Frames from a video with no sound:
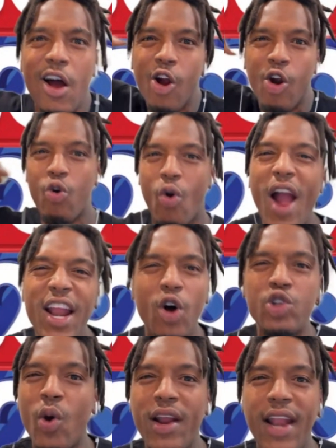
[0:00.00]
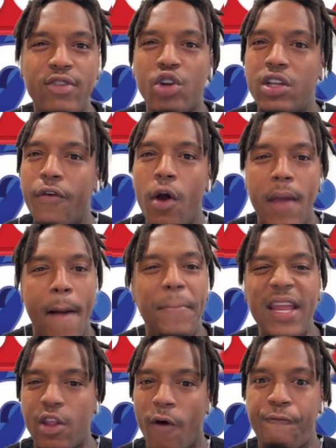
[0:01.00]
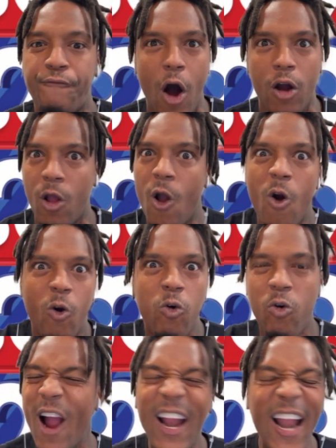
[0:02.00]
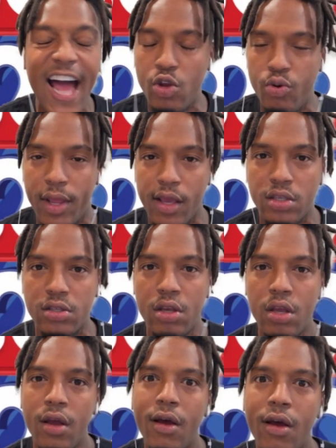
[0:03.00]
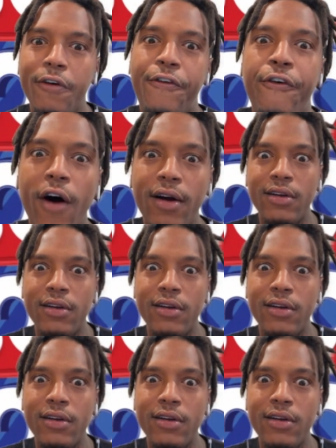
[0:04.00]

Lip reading: right on 29th Street. You feel me? I beat the fuck right out of you niggas. Fuck is